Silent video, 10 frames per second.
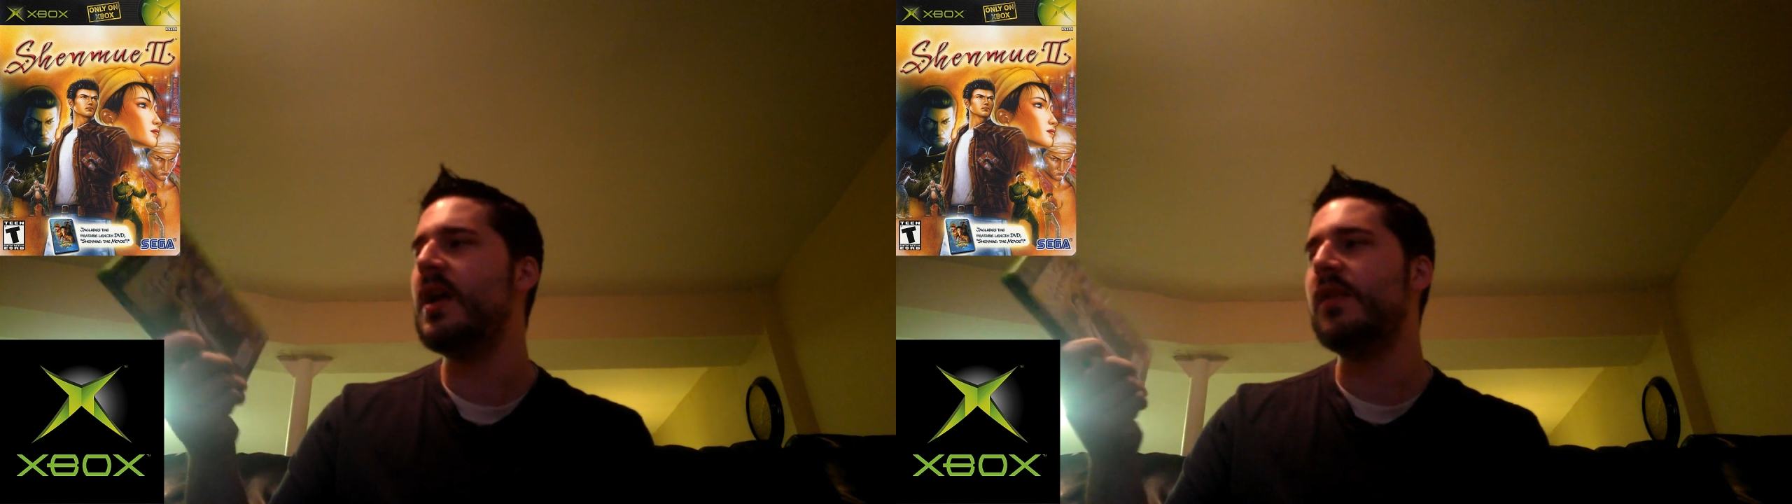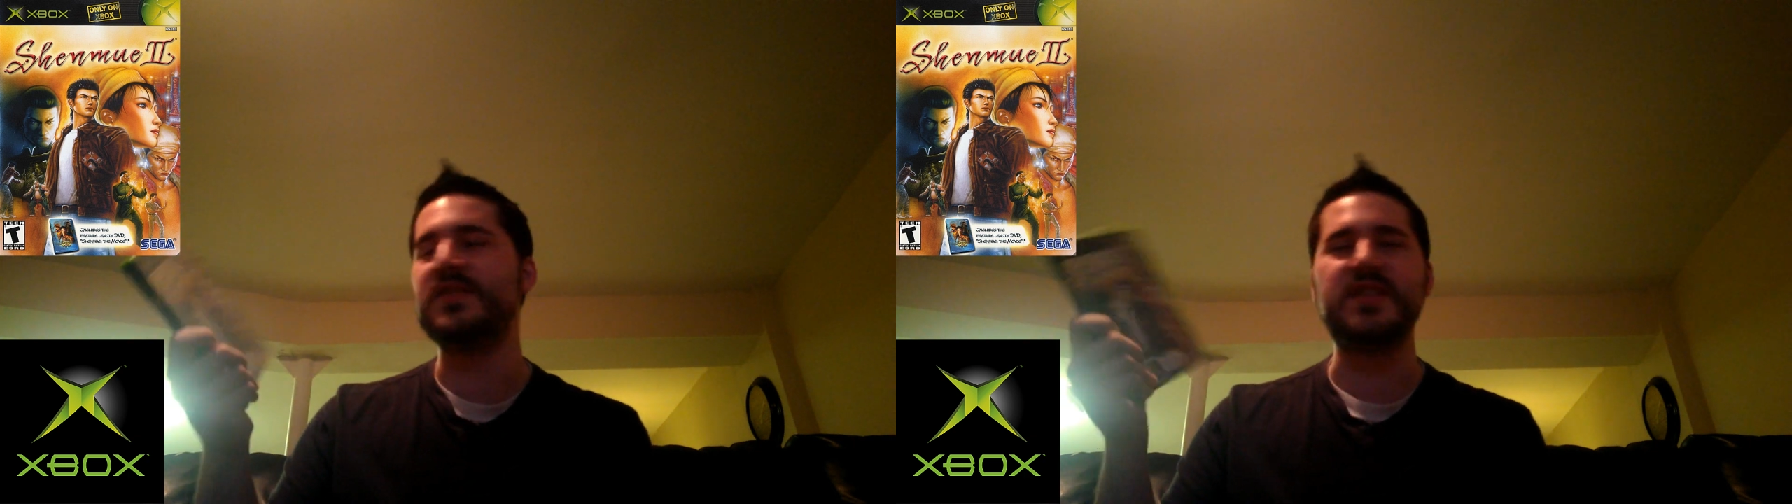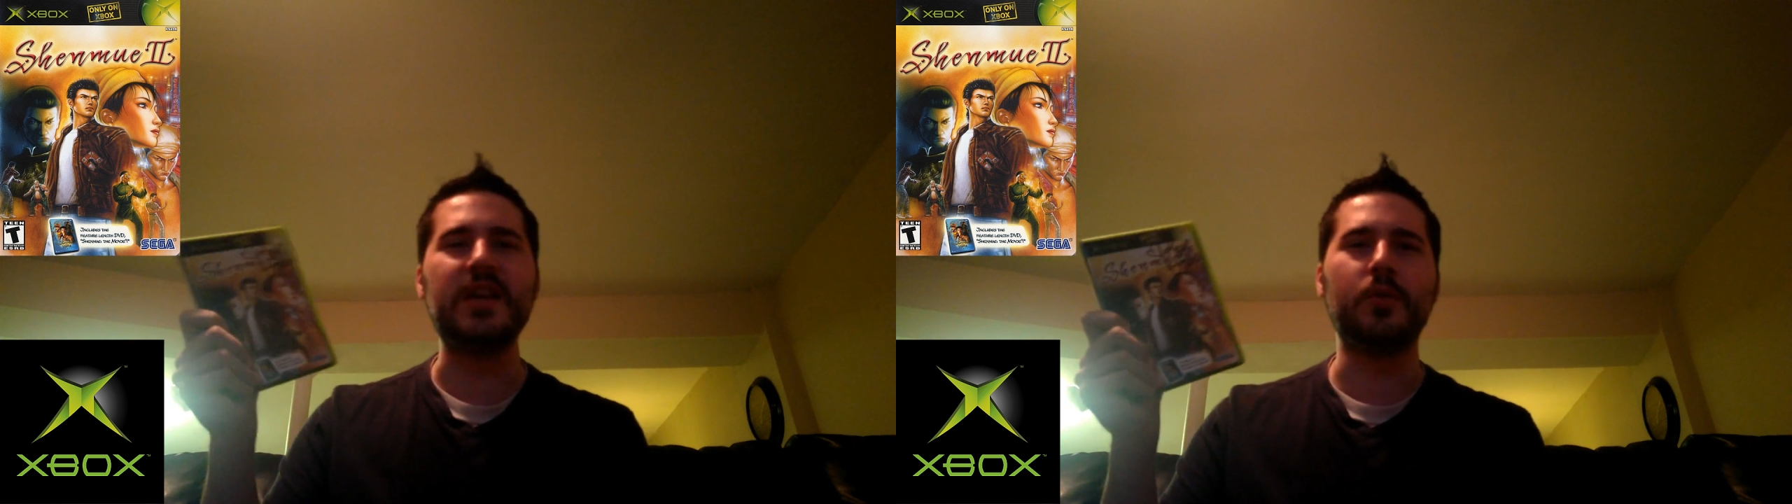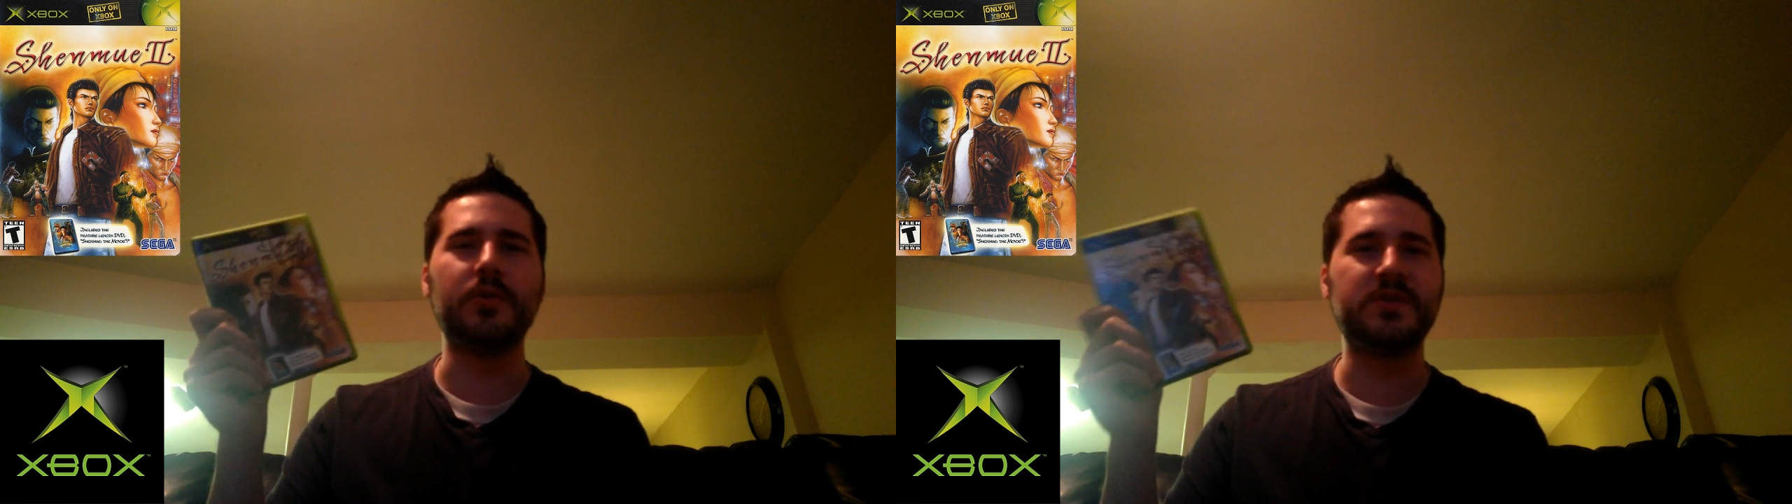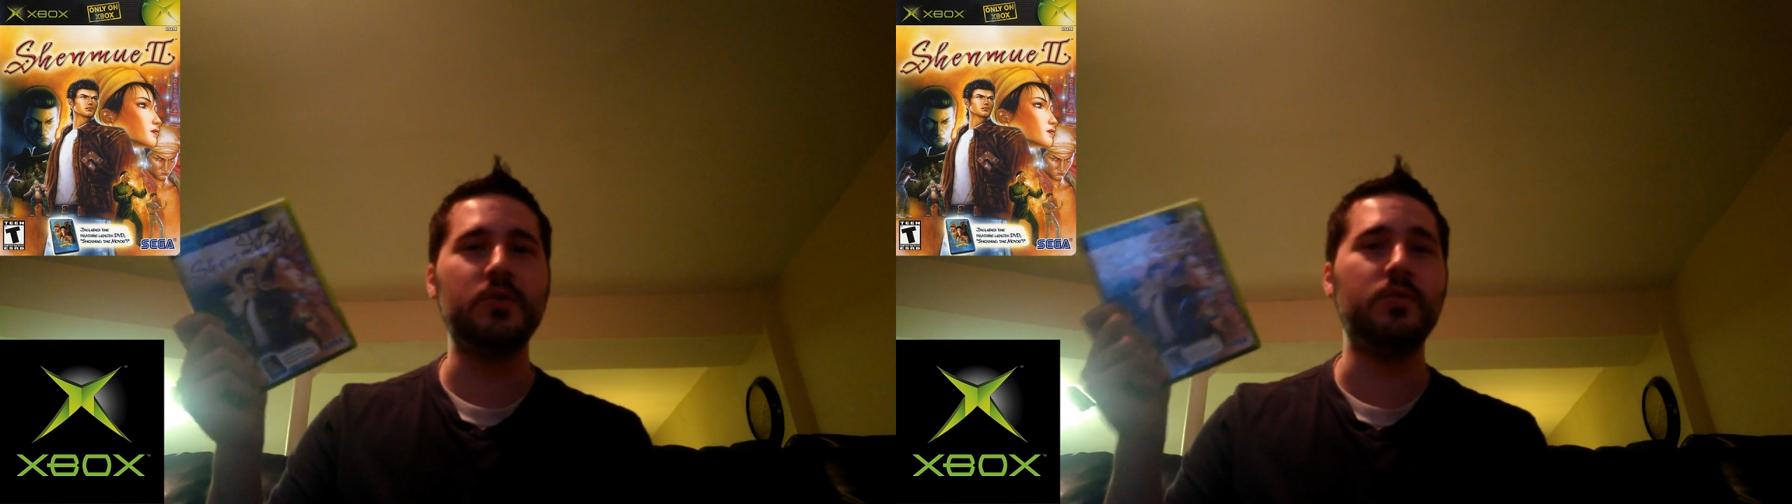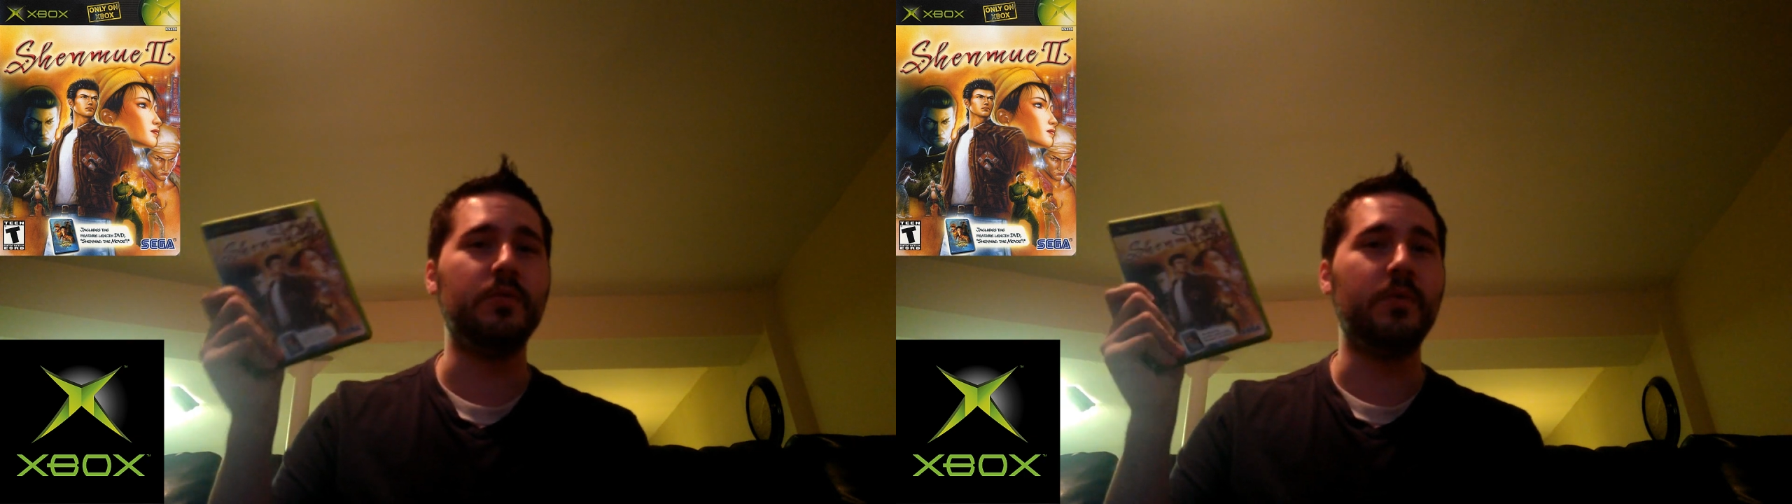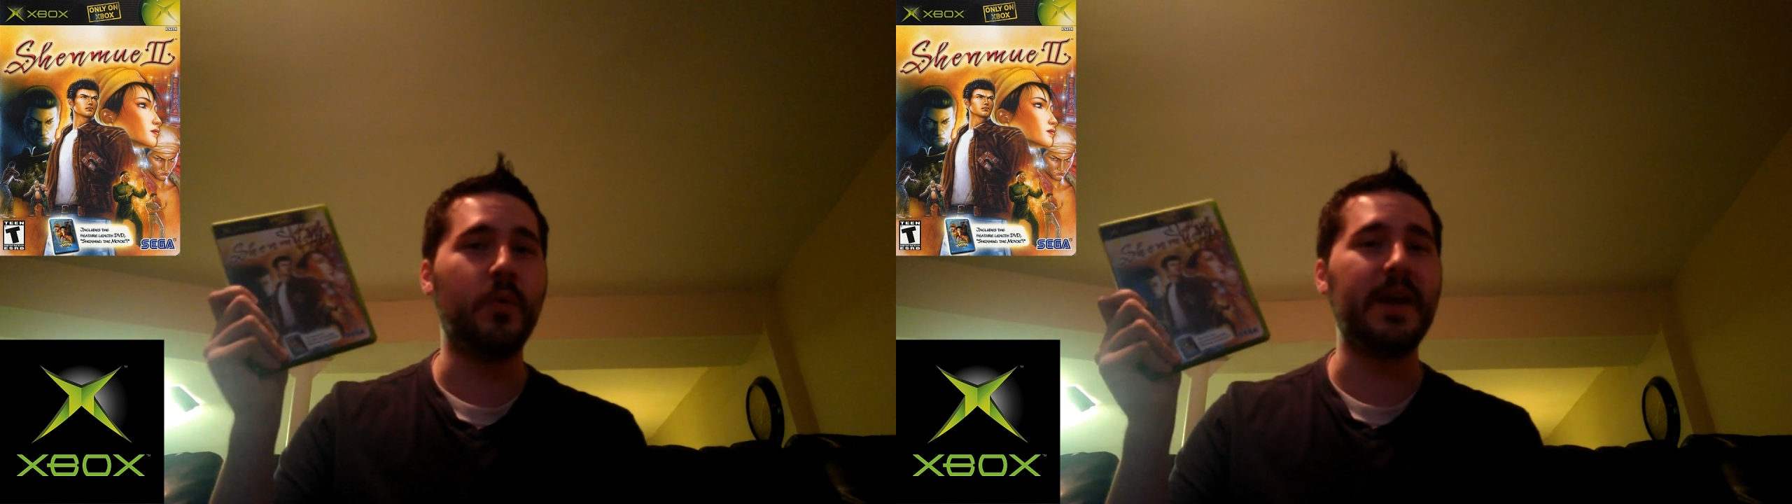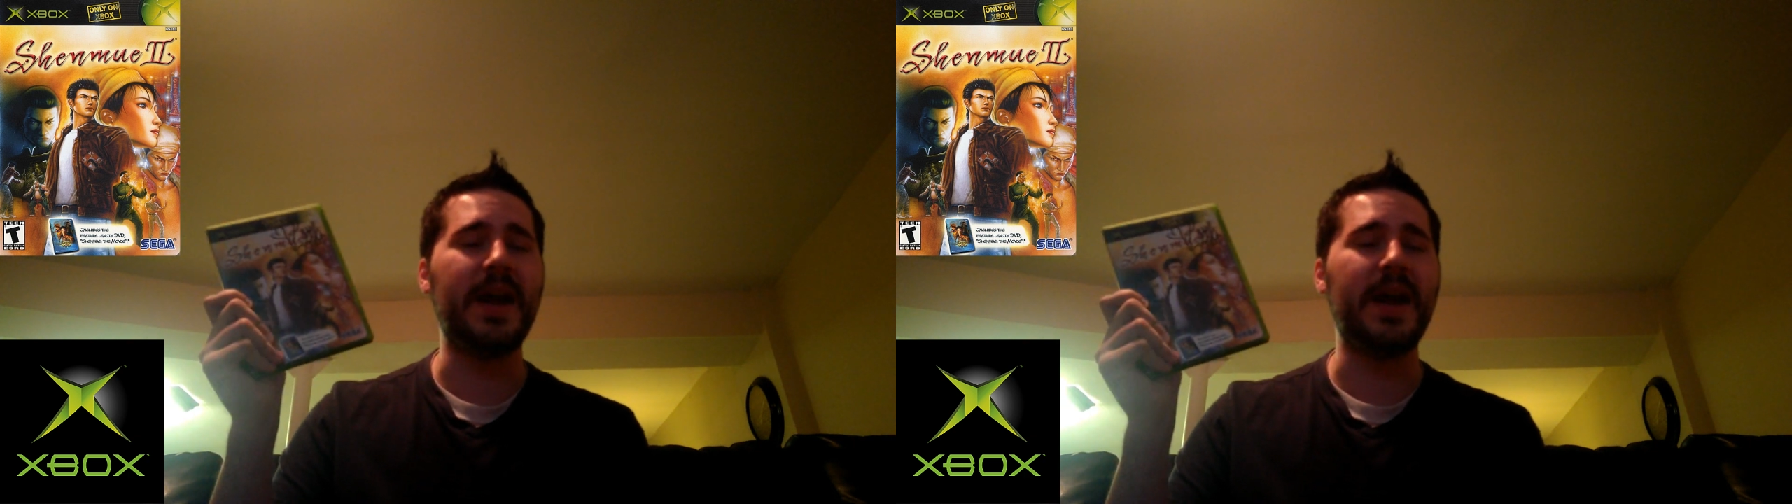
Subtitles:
The sequel to what